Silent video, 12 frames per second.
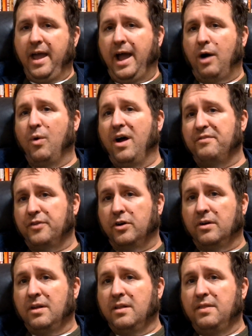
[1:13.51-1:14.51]

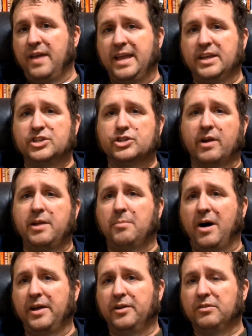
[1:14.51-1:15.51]
However, they can trade
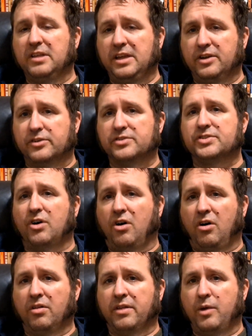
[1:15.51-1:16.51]
minor leaguers
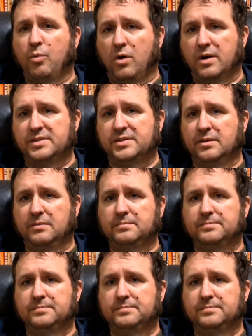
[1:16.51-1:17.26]
all they want.